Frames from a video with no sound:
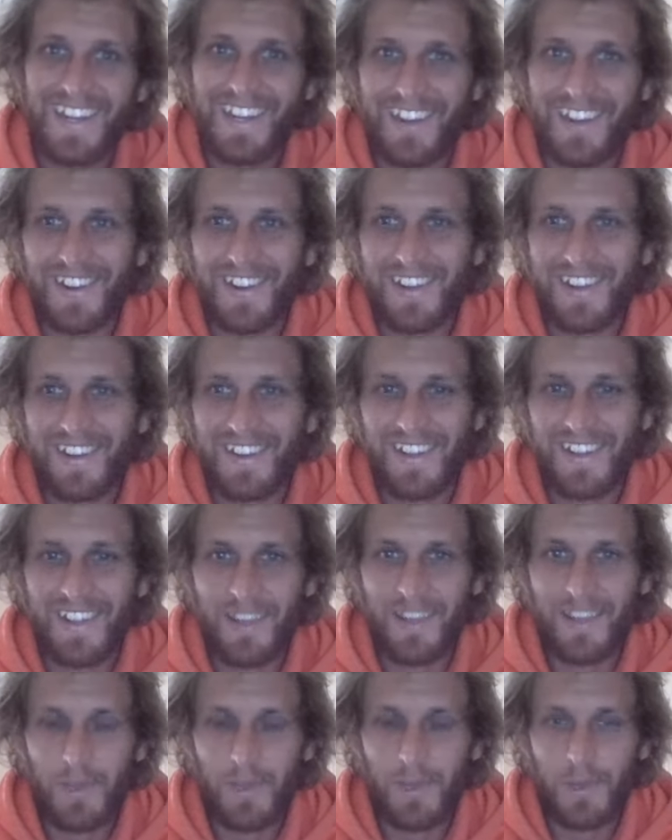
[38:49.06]
you know,
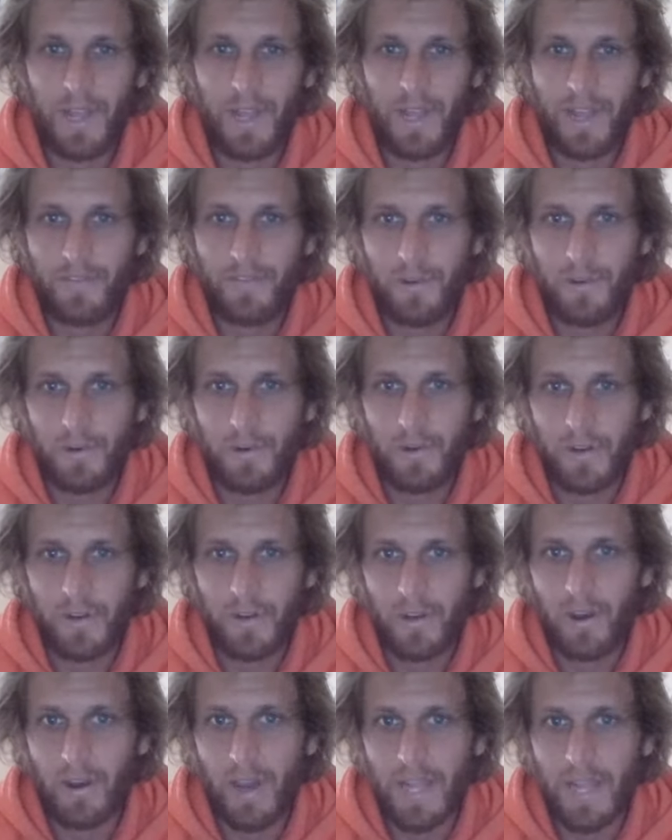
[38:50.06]
we all have crooked
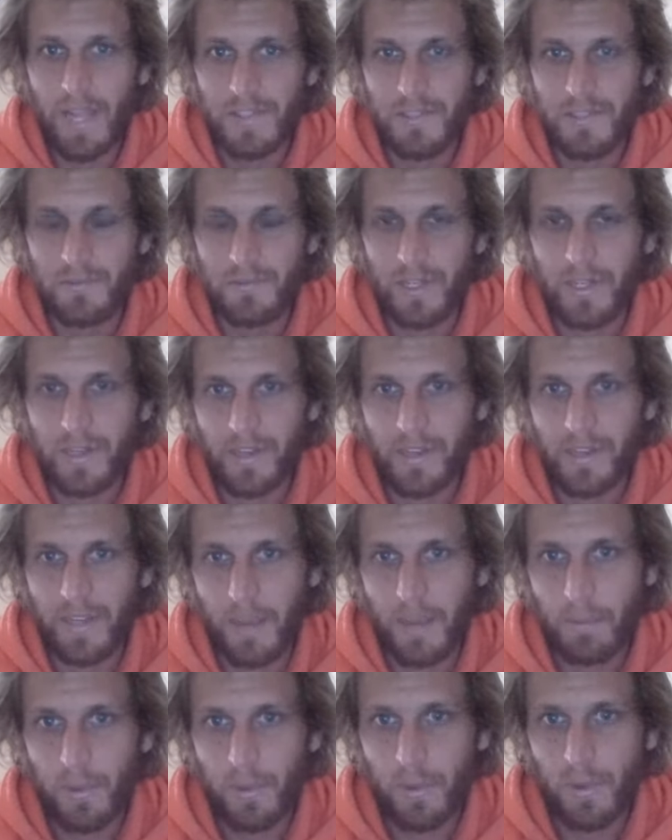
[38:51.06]
lines written in
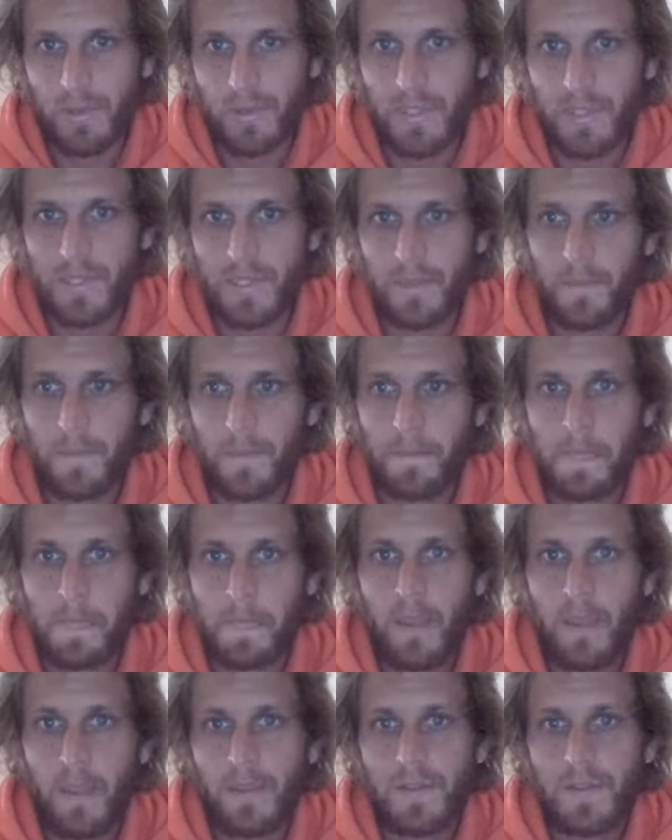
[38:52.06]
our books
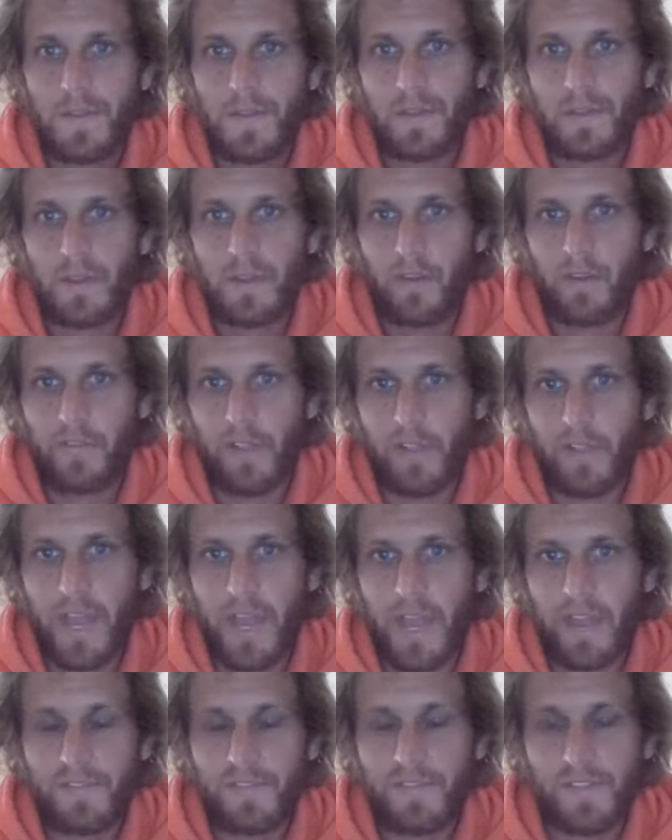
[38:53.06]
of
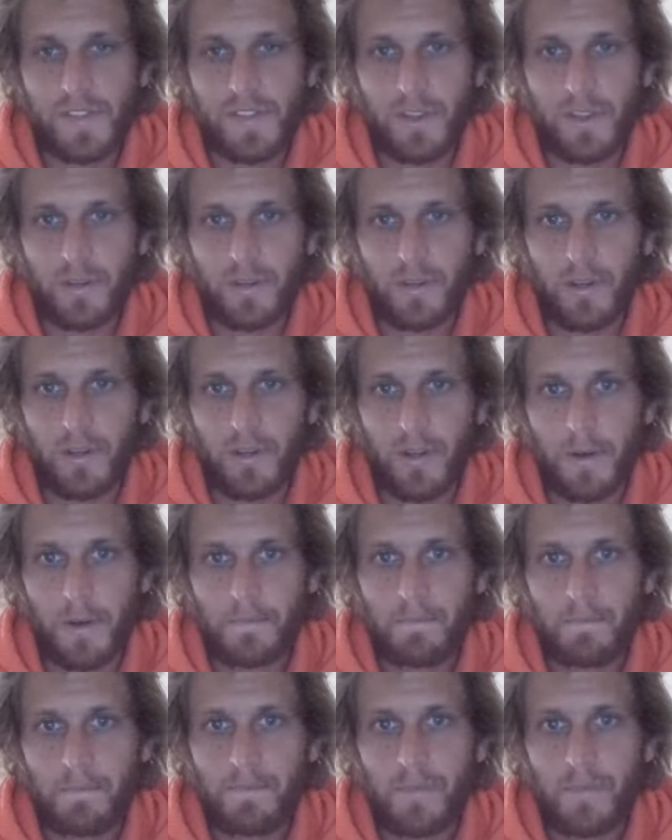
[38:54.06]
life, so, you know,
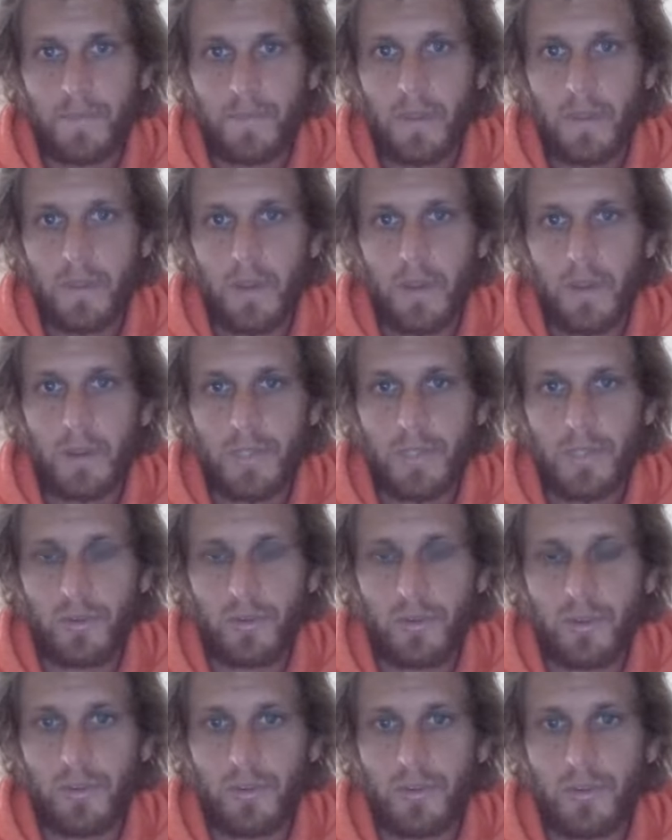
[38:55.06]
I'm
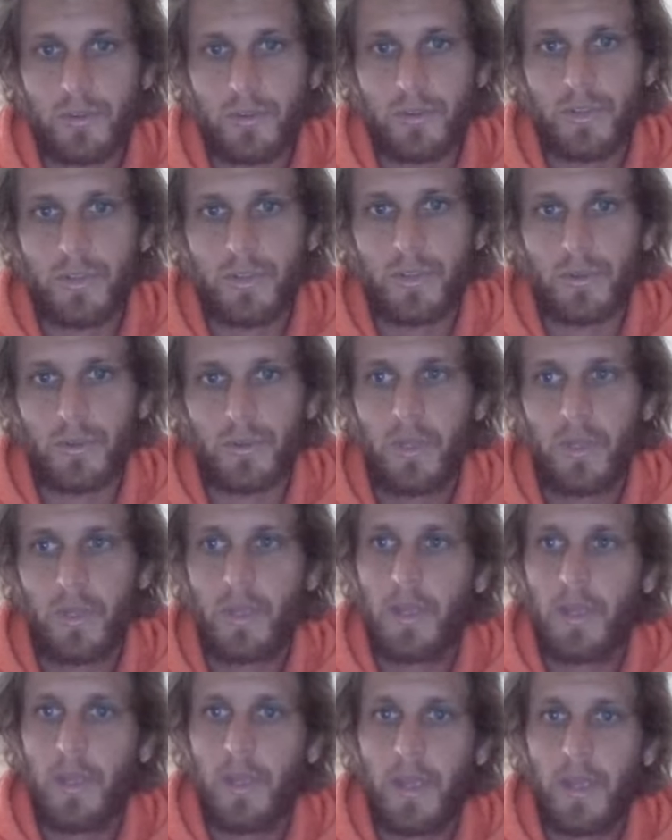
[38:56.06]
sure you do too.
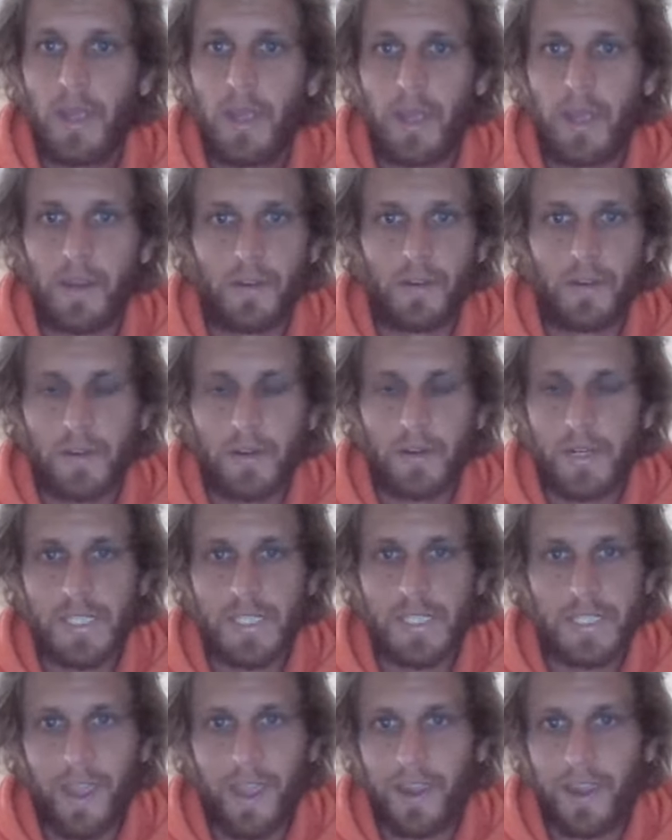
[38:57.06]
And you're not a
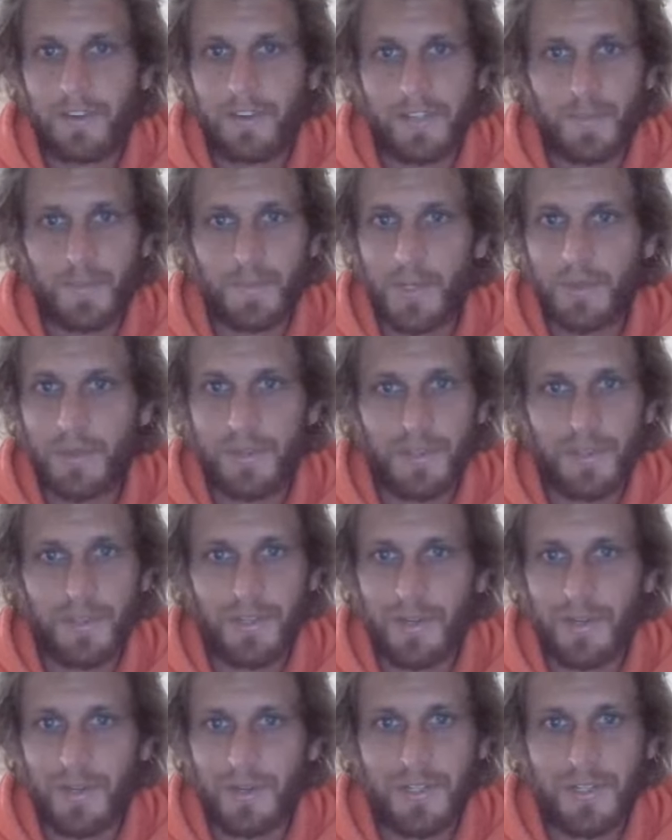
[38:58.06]
saint just because you
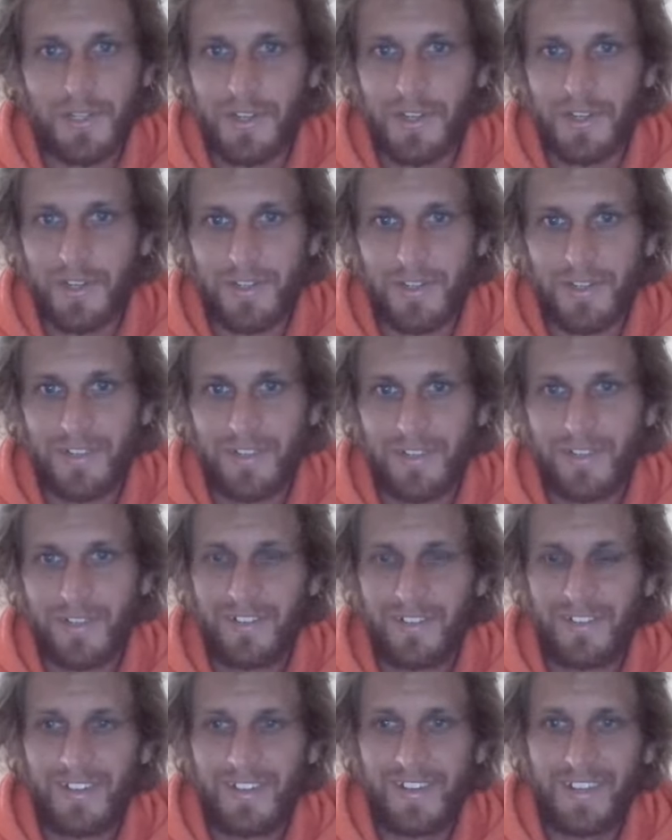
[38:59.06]
go to church.
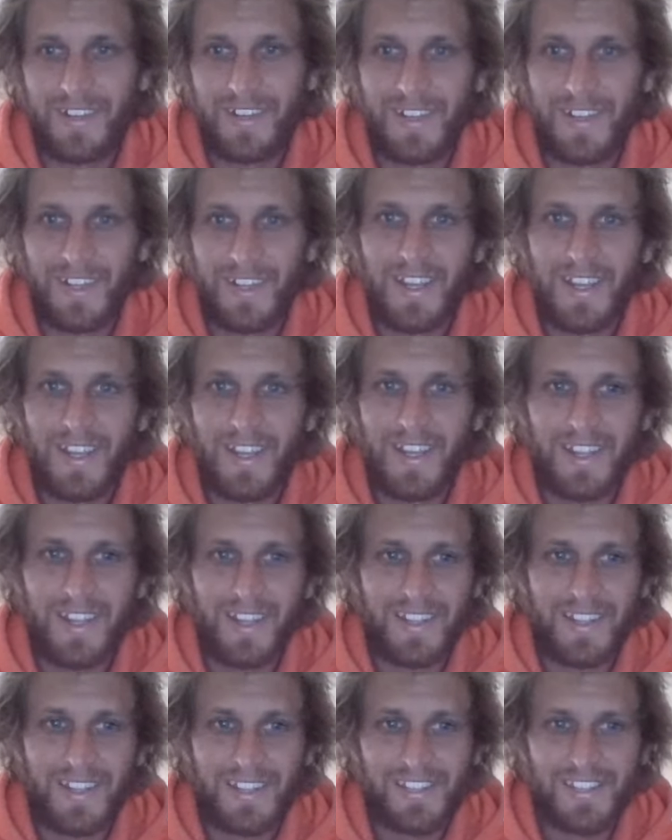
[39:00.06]

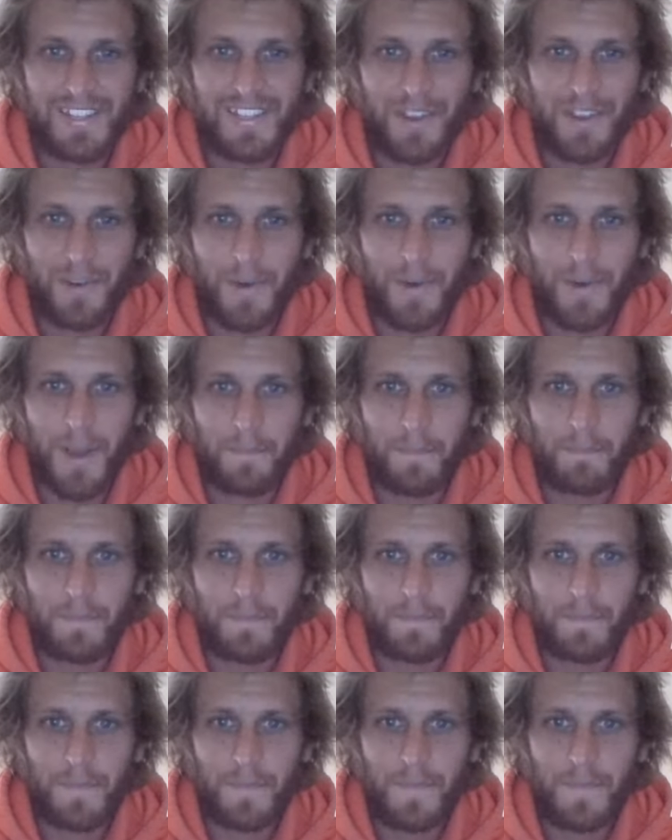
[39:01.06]
so,
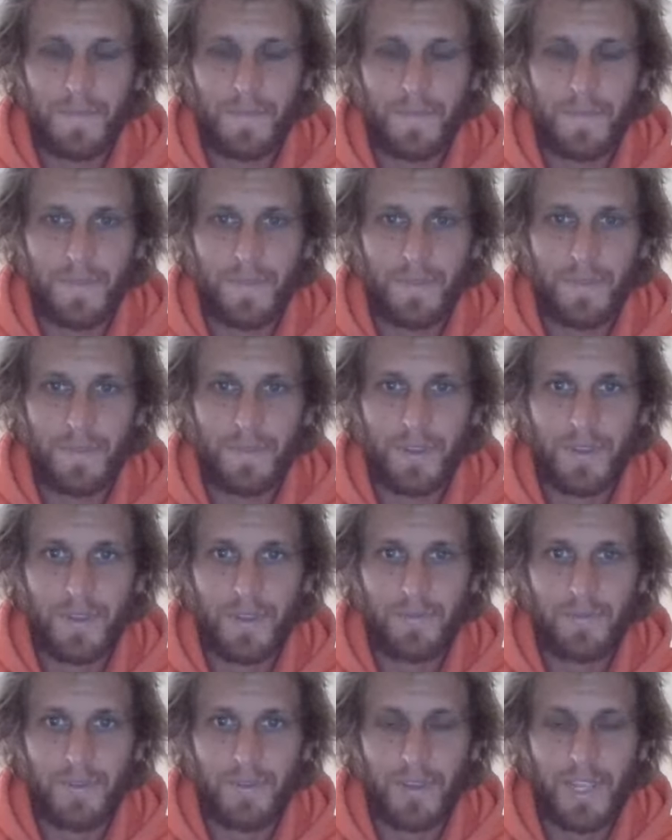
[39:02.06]
um,
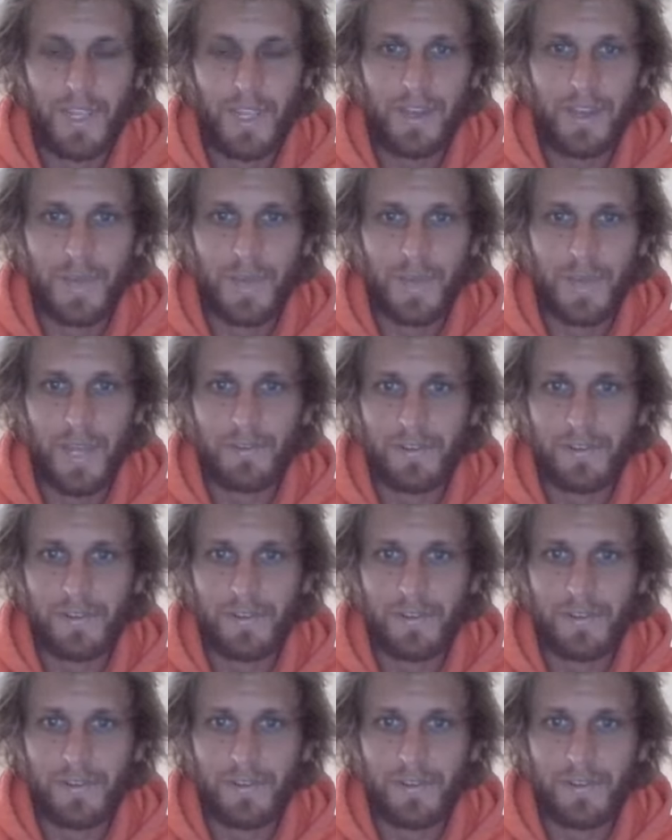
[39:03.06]
if you're eating better